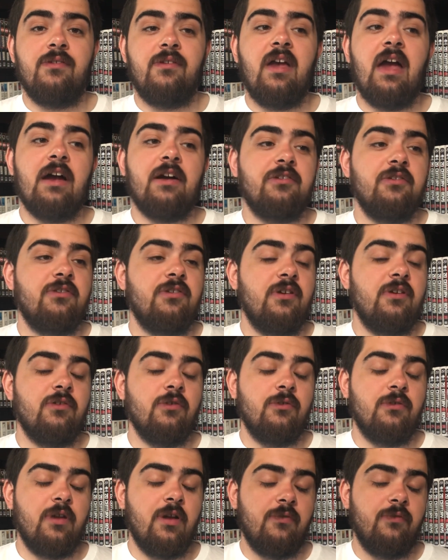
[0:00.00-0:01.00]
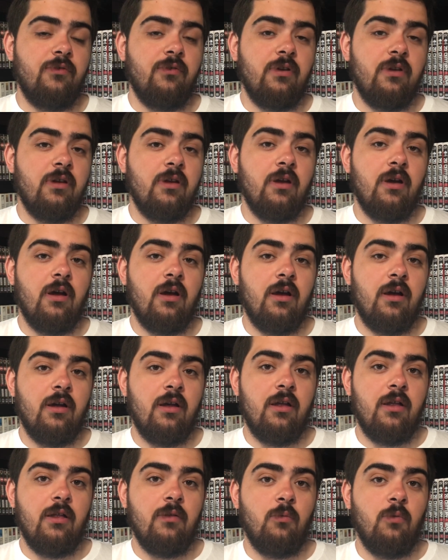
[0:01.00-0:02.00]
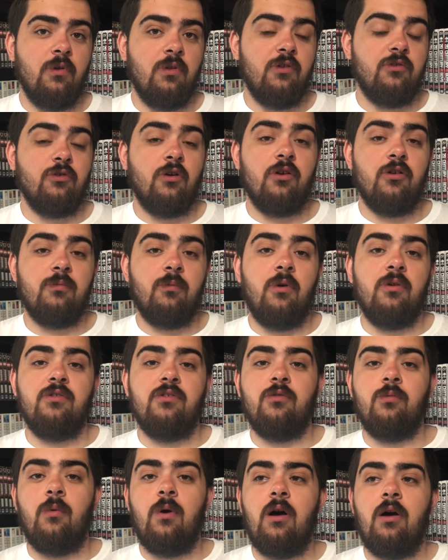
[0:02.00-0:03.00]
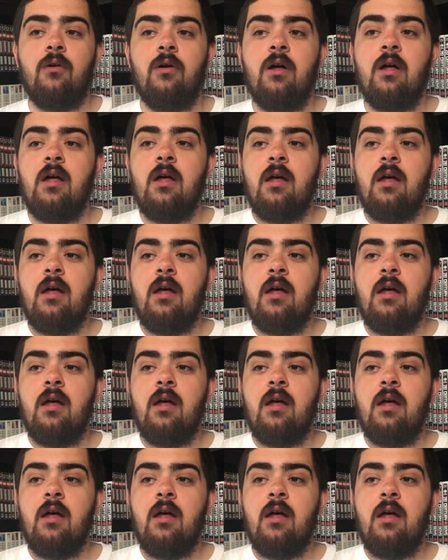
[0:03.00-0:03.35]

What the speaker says: The action scenes are definitely one of the strongest points as well.